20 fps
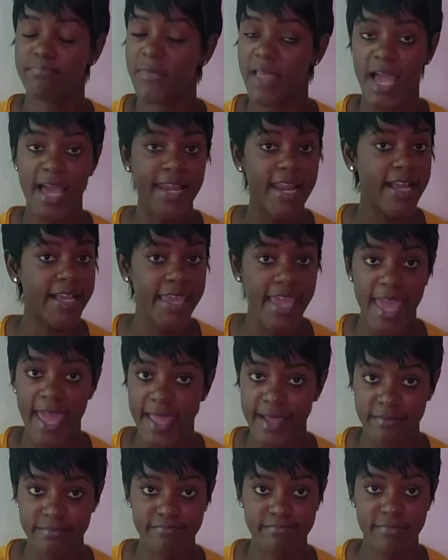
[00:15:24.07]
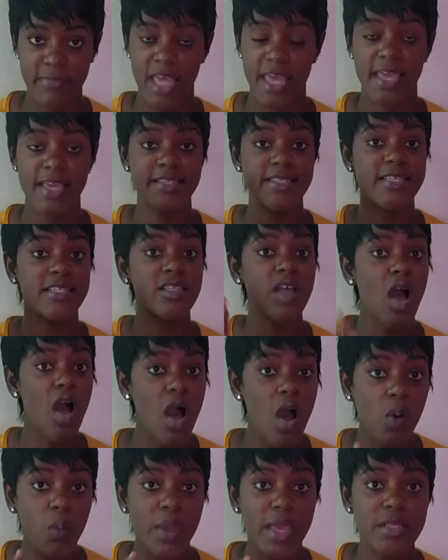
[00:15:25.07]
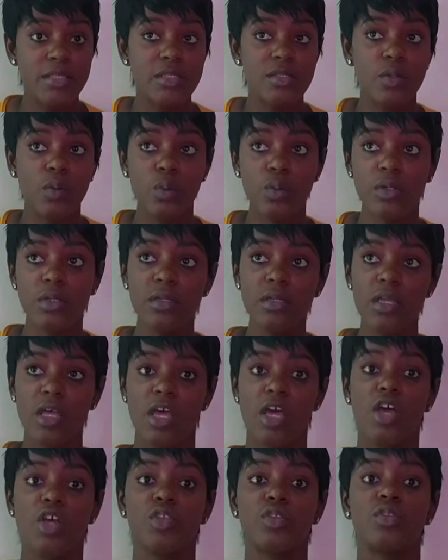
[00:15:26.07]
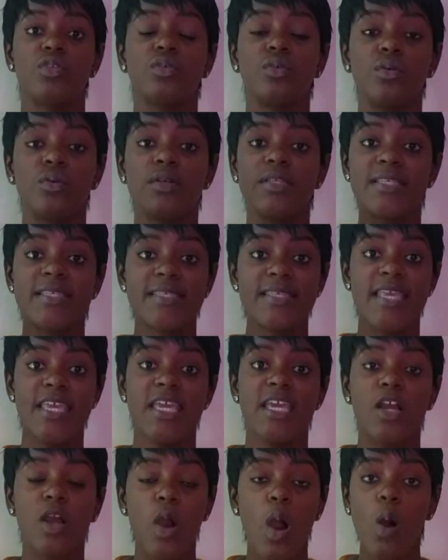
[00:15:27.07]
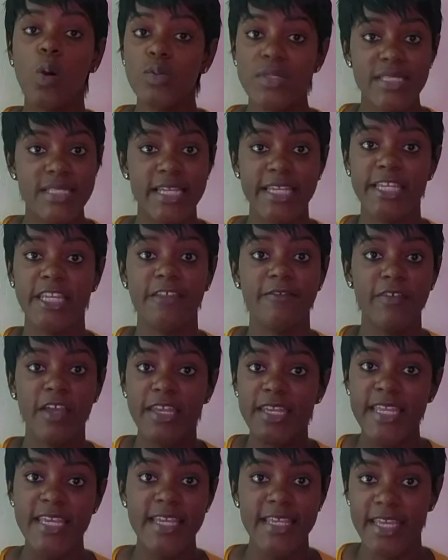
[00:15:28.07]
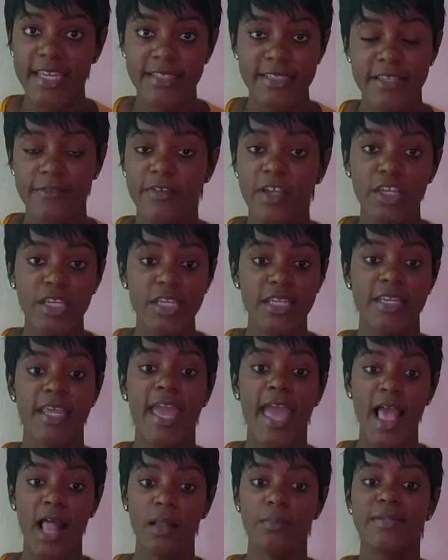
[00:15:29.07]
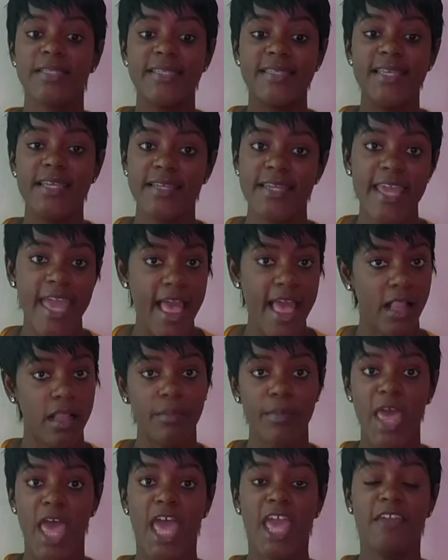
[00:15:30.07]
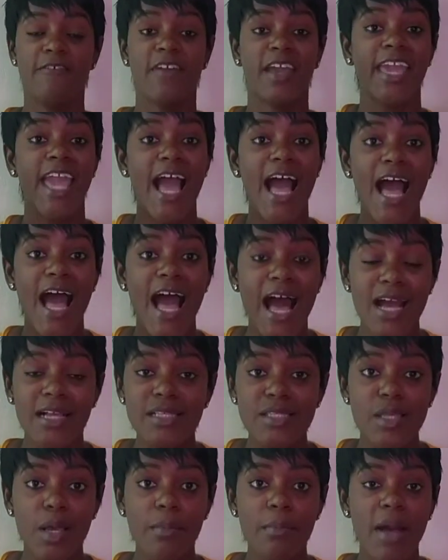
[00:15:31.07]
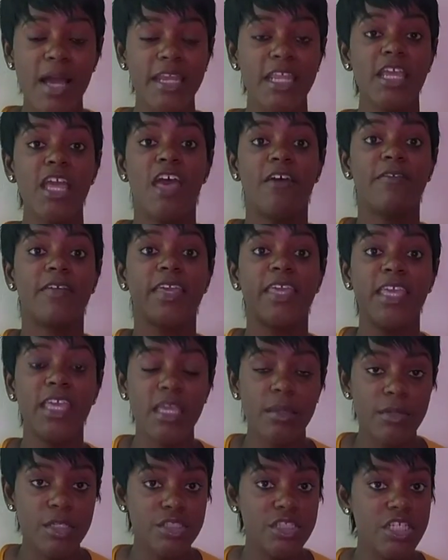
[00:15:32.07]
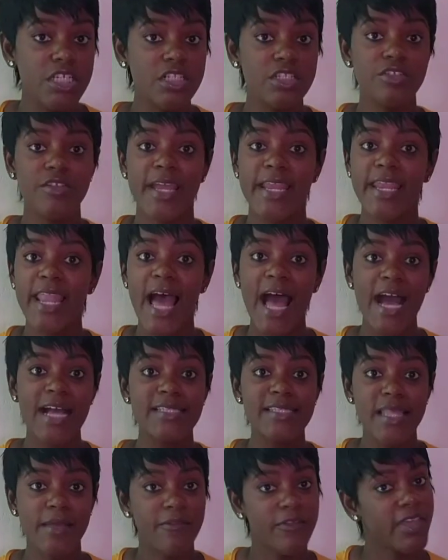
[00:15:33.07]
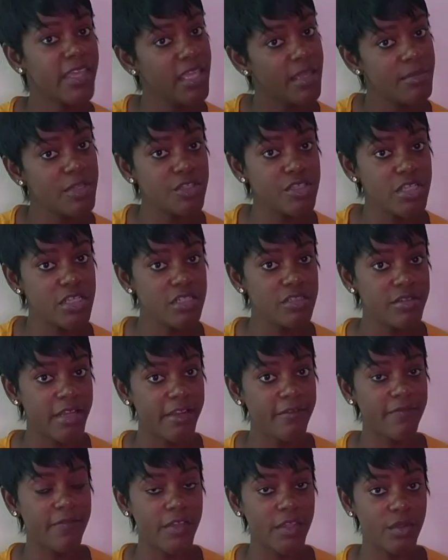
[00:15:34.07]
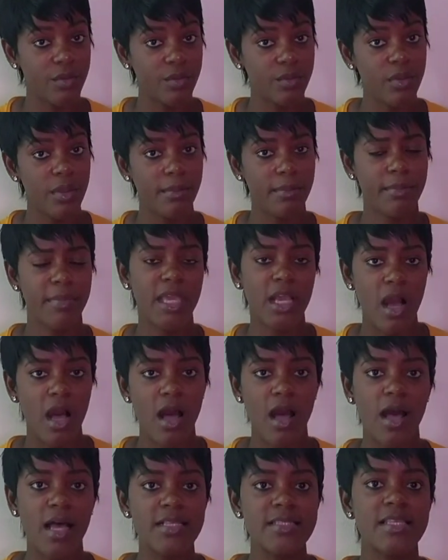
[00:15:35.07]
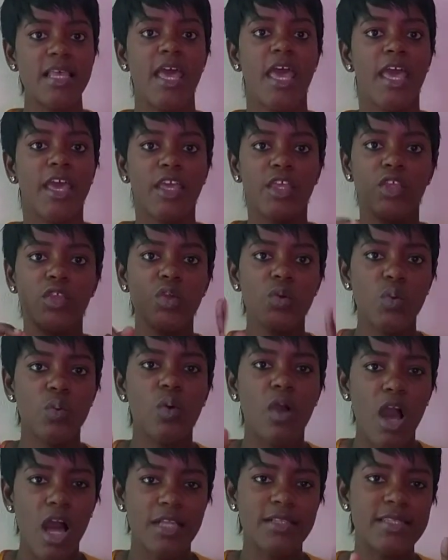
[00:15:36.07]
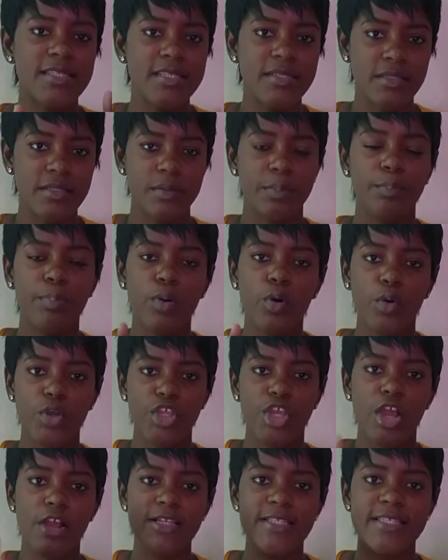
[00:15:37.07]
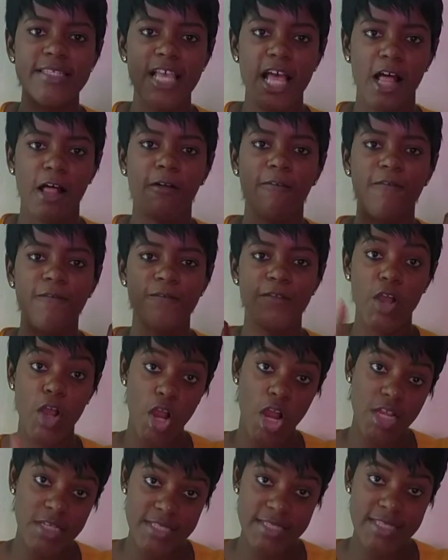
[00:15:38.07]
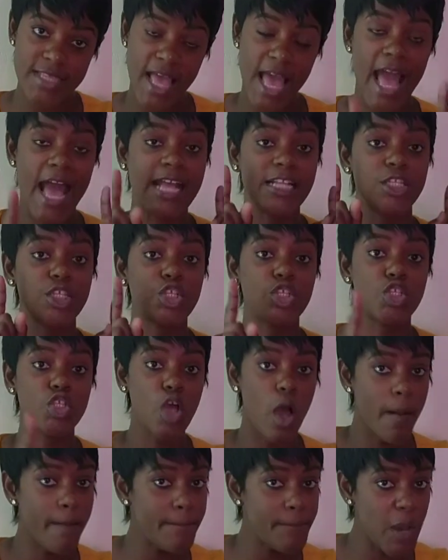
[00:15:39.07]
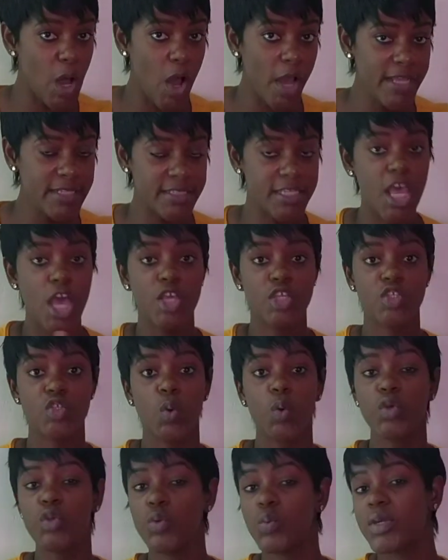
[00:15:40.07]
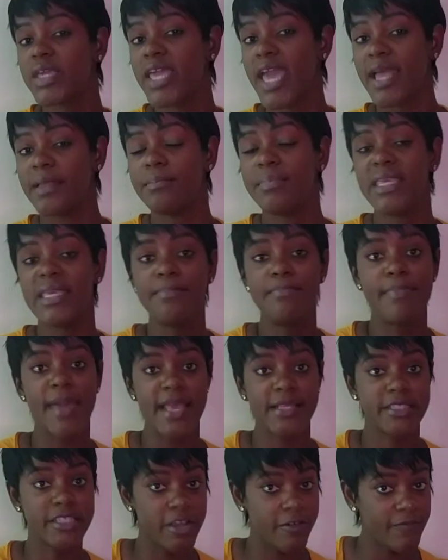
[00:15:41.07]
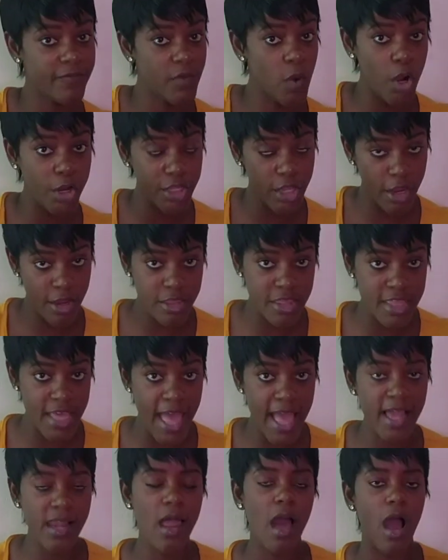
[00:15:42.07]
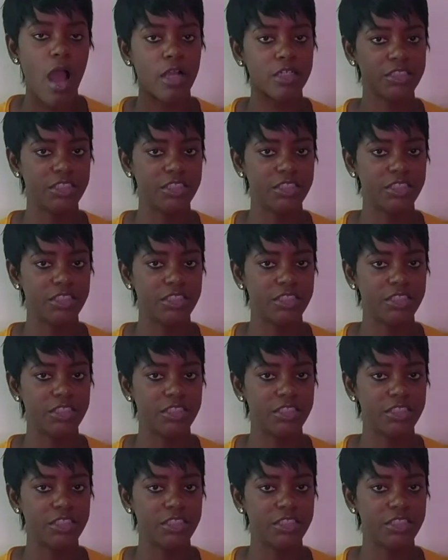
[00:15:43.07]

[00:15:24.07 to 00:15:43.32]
And again, it is always good to seek counseling if you need it. If you need the help, seek the help. If you can ask somebody to keep the children, ask them to keep the children for you, because you got to put yourself first at some point so you can be better for your child or